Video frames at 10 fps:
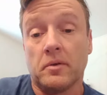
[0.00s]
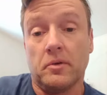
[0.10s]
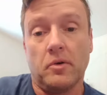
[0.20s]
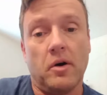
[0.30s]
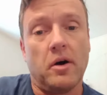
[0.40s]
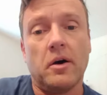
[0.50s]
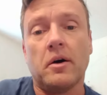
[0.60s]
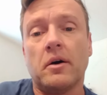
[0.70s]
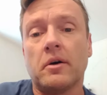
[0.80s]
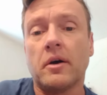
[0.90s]
You
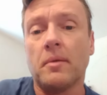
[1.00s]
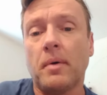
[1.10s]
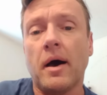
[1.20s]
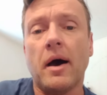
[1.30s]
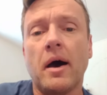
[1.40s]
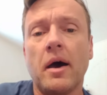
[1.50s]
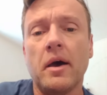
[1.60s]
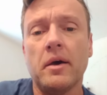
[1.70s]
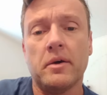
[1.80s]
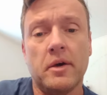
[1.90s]
hung up
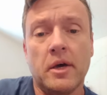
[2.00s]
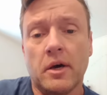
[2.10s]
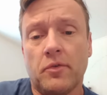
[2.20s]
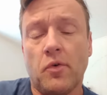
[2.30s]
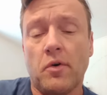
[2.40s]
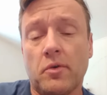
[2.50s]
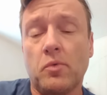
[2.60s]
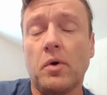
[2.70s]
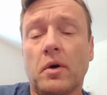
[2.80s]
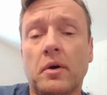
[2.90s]
high for the
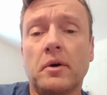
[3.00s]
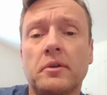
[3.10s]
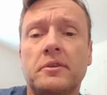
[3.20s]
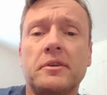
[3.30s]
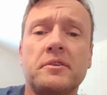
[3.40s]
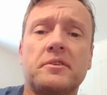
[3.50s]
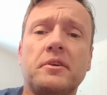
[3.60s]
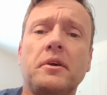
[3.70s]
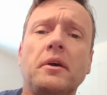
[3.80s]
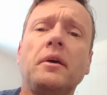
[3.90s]
world to
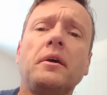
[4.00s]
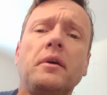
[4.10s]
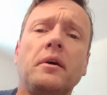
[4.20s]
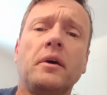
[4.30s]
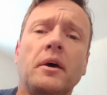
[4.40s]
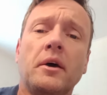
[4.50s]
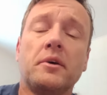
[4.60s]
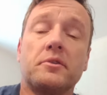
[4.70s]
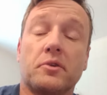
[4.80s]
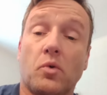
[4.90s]
see,
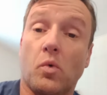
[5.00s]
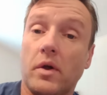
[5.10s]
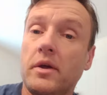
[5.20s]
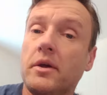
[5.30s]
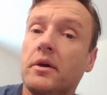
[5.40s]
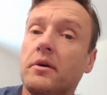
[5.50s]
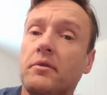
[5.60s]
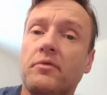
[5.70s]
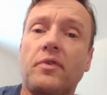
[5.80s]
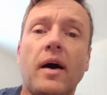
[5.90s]
so we
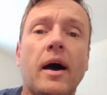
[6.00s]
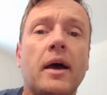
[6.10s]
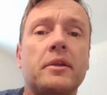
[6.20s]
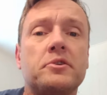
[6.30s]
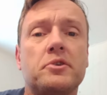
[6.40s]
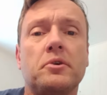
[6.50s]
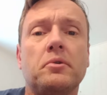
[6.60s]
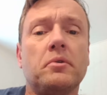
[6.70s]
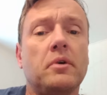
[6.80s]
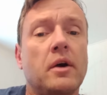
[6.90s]
could find
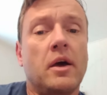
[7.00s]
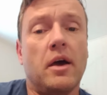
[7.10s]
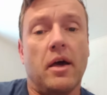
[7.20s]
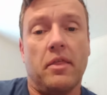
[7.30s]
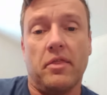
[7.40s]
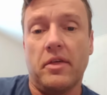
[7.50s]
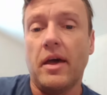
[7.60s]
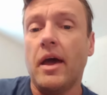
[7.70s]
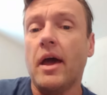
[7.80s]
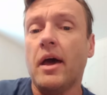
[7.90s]
you, and
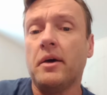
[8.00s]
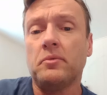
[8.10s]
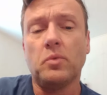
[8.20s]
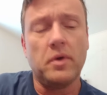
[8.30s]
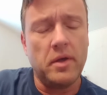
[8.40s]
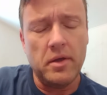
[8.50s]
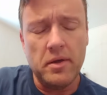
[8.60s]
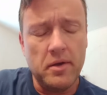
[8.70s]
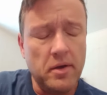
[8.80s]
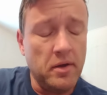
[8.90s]
then
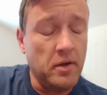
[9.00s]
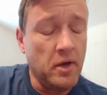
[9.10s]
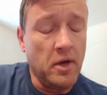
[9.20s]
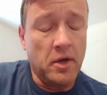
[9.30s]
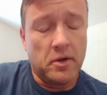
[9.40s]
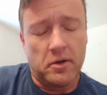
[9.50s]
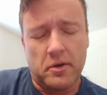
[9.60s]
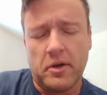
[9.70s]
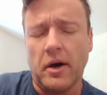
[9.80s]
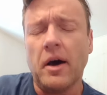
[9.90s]
we
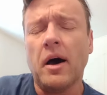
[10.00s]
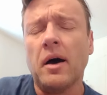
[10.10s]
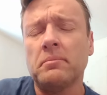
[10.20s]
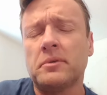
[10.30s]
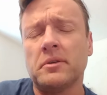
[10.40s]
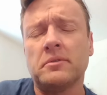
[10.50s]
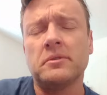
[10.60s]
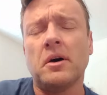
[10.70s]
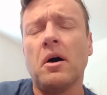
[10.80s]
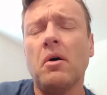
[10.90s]
could come to
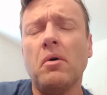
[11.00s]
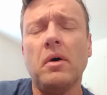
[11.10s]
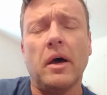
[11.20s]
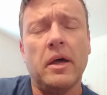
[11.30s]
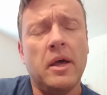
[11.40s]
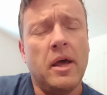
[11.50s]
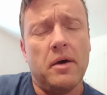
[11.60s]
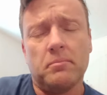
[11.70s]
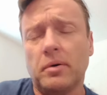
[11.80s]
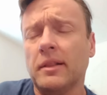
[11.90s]
know
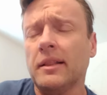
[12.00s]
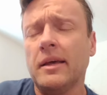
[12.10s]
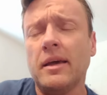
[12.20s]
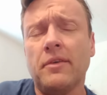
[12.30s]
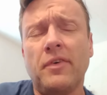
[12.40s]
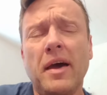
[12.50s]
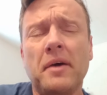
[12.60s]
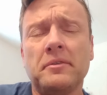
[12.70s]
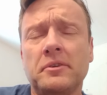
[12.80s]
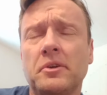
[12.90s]
and believe
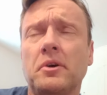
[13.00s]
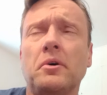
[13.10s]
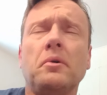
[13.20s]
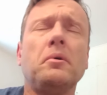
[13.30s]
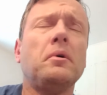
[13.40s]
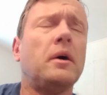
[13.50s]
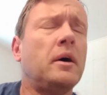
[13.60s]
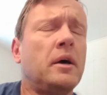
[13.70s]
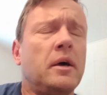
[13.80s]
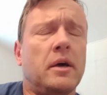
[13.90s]
in you
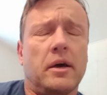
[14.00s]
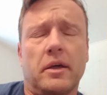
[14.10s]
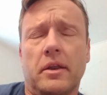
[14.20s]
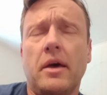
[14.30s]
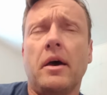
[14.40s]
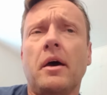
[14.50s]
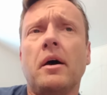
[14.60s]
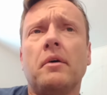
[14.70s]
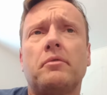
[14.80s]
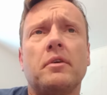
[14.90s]
and
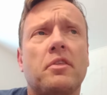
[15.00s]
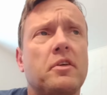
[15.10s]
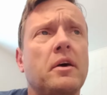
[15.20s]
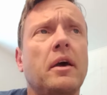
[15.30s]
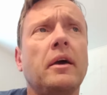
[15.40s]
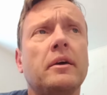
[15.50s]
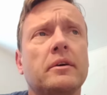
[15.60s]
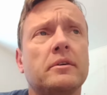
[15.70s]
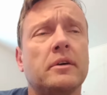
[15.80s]
everything